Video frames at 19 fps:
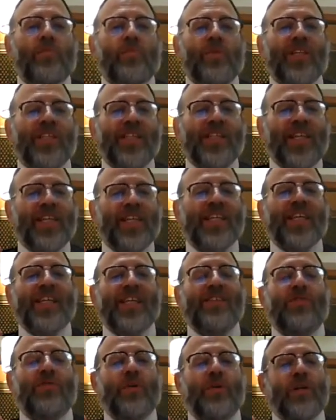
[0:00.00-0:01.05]
But since
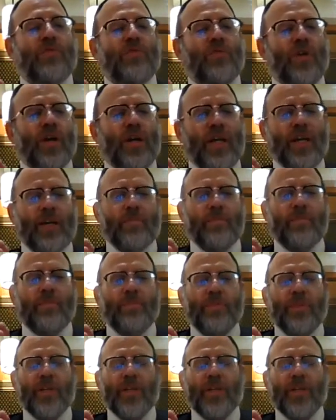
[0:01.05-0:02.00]
it's 3 tfachim,